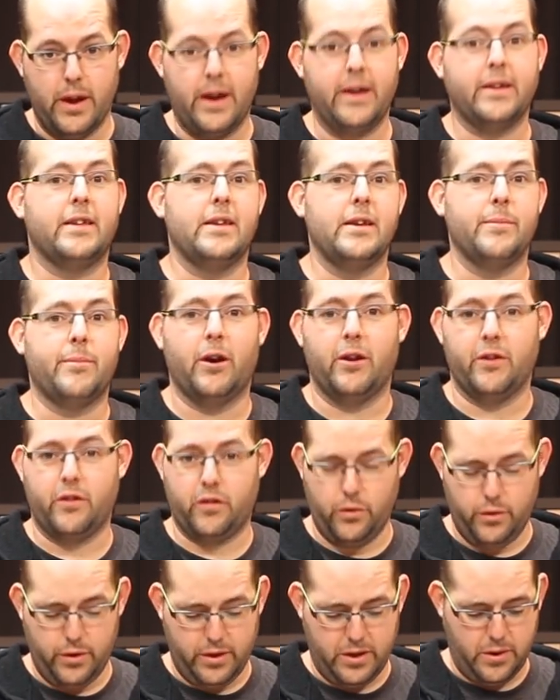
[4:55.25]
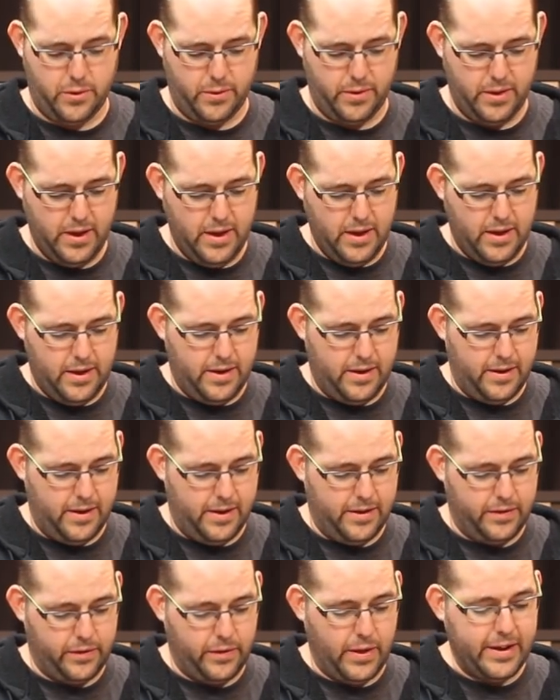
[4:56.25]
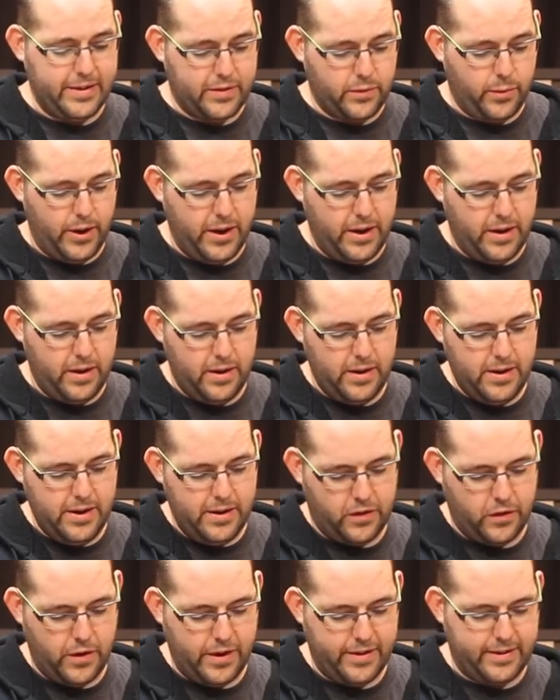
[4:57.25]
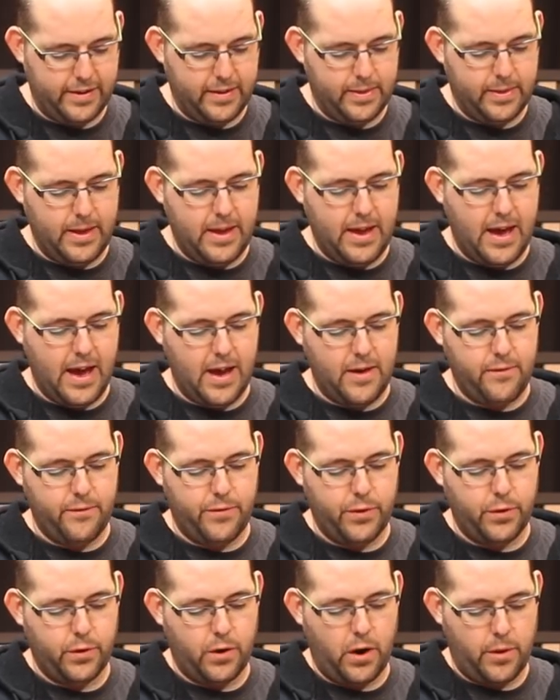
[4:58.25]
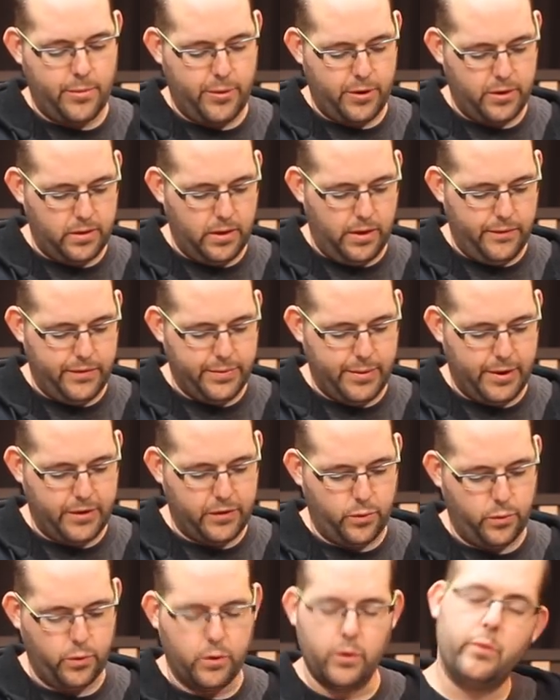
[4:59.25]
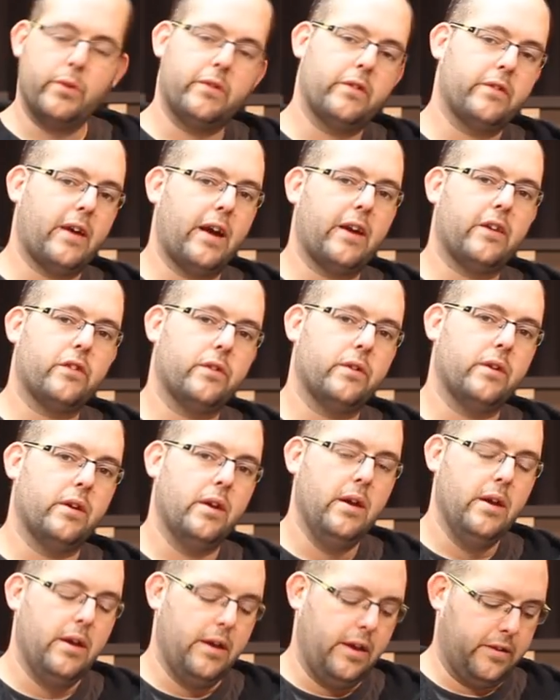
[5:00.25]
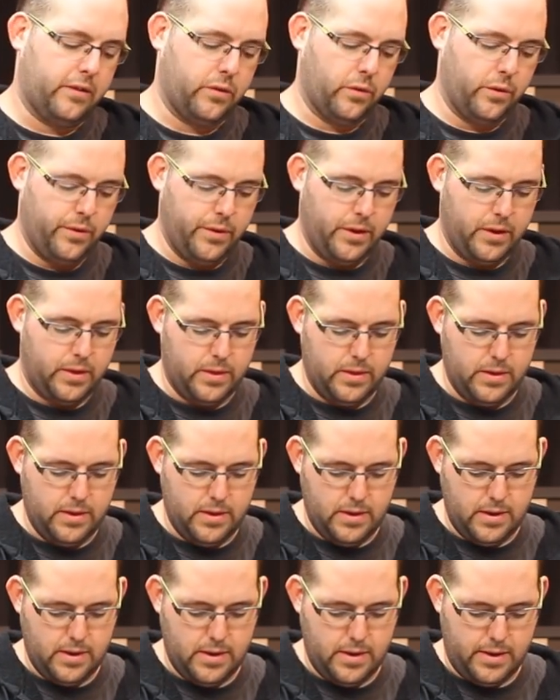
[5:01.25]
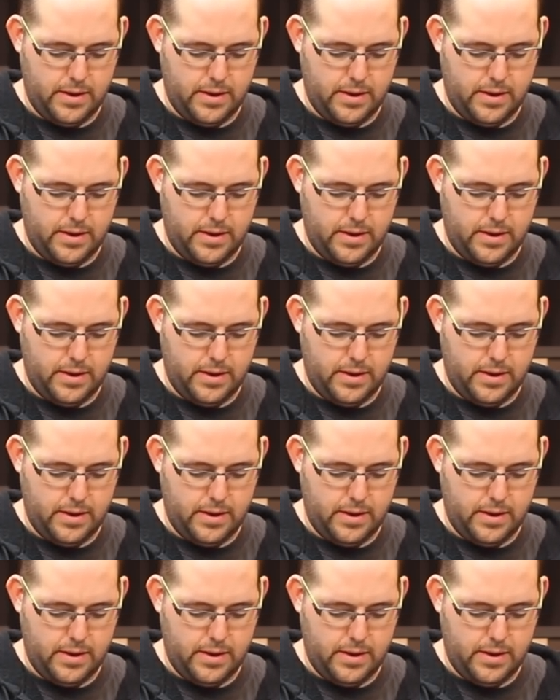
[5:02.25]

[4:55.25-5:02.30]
keep on shooting you. So that's quite interesting. They have their armored glove special rule, which is actually, it's sort of like the,